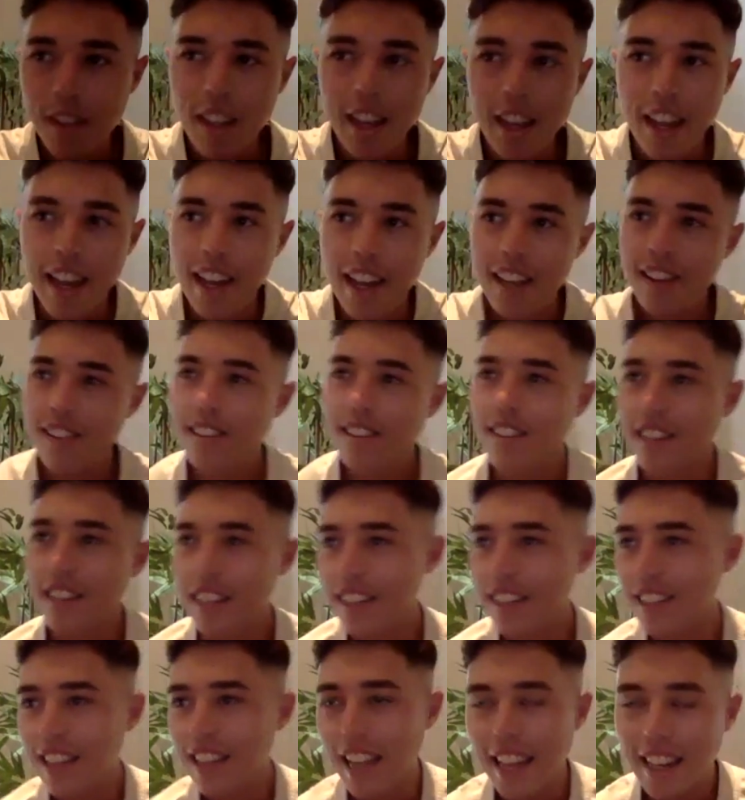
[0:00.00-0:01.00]
And
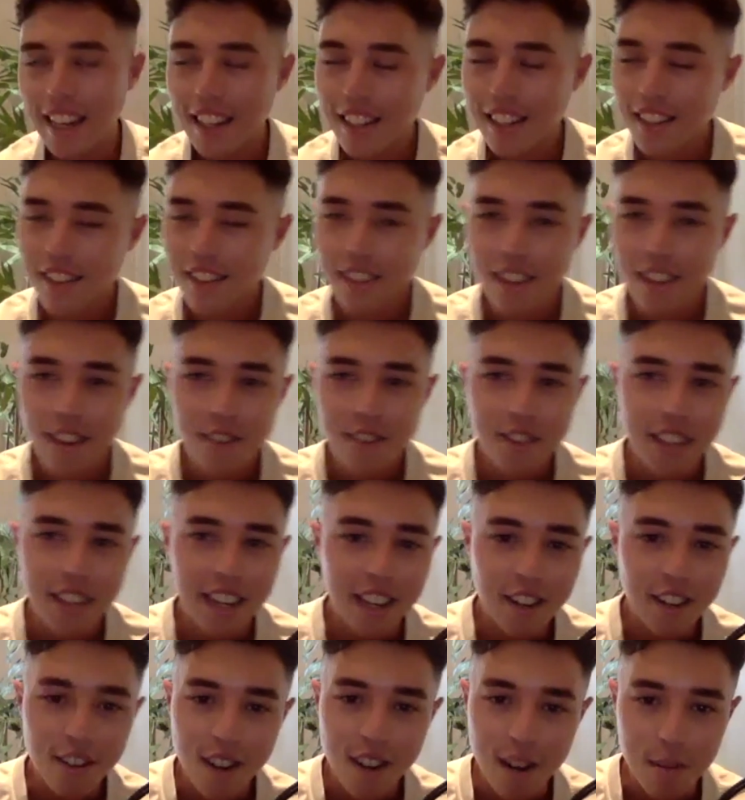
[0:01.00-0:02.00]
this lady deserves an
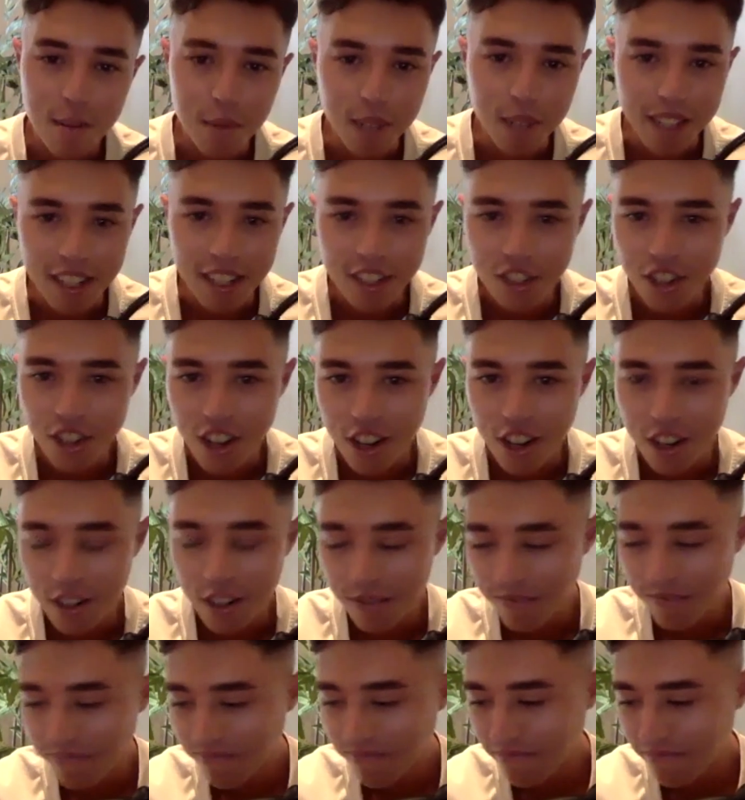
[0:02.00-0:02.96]
incredible intro.